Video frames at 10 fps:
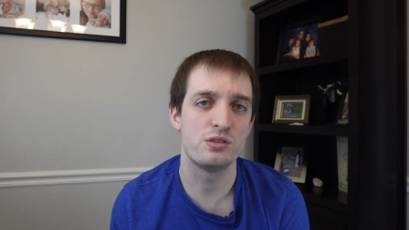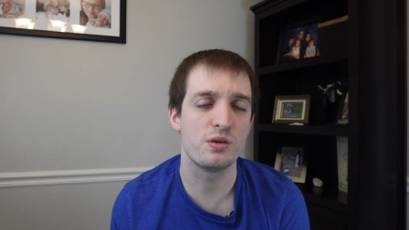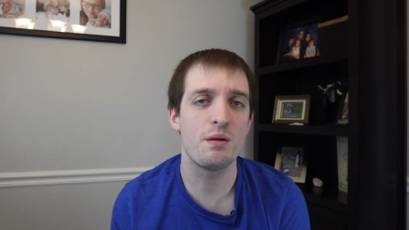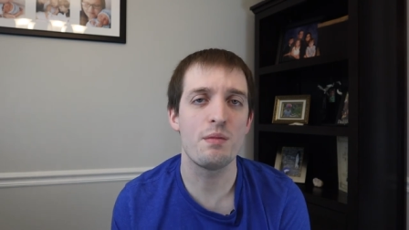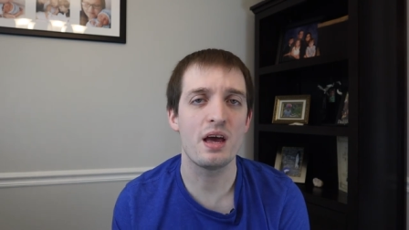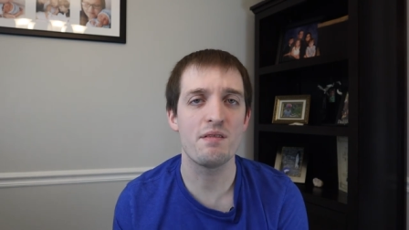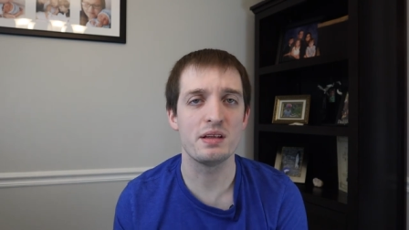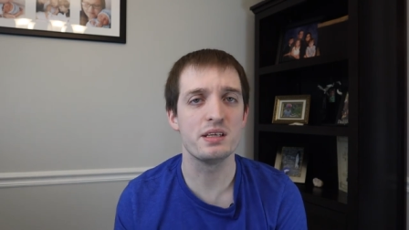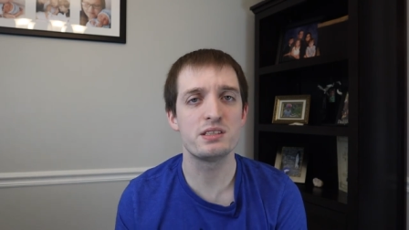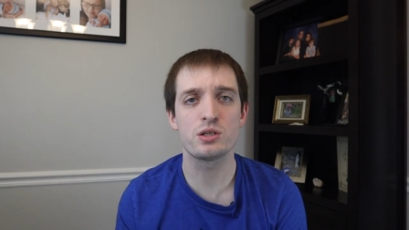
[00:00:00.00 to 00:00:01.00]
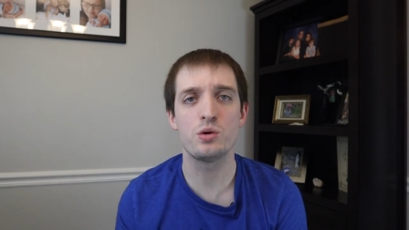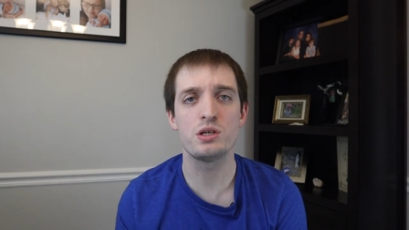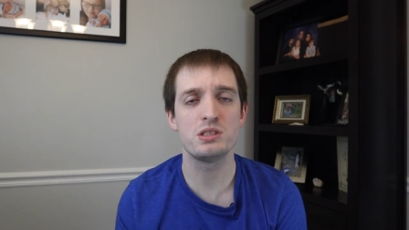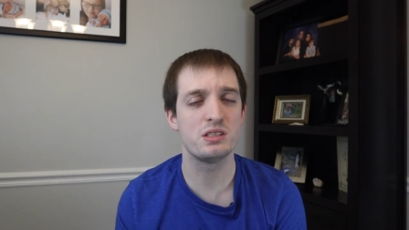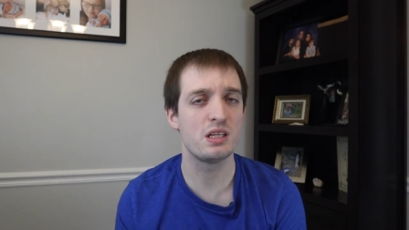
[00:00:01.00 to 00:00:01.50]
So they may have a list of
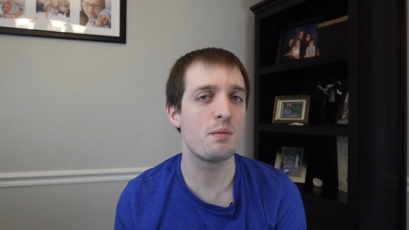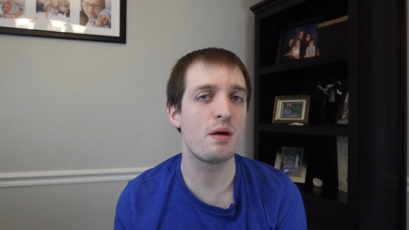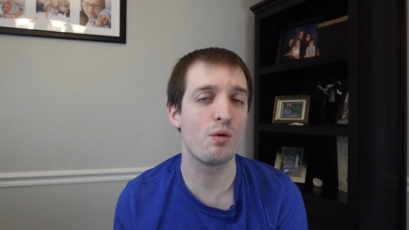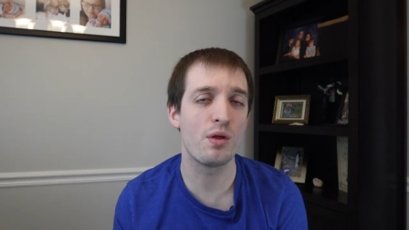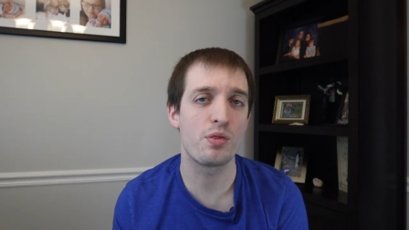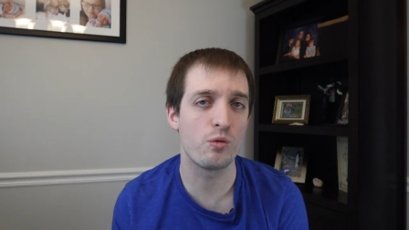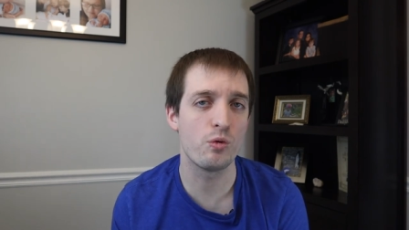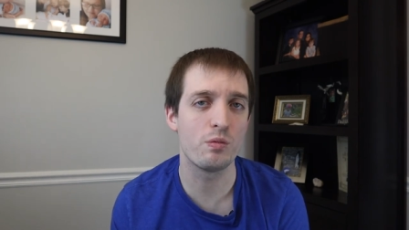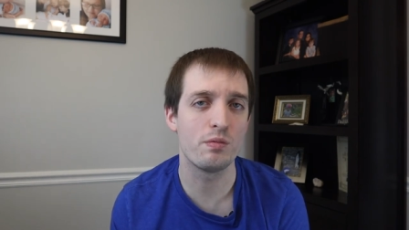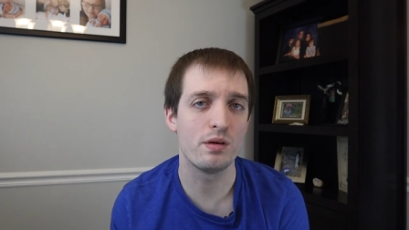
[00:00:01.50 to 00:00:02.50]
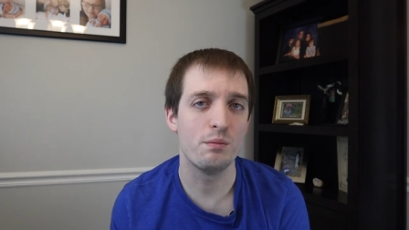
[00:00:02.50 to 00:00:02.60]
questions and they may run through them,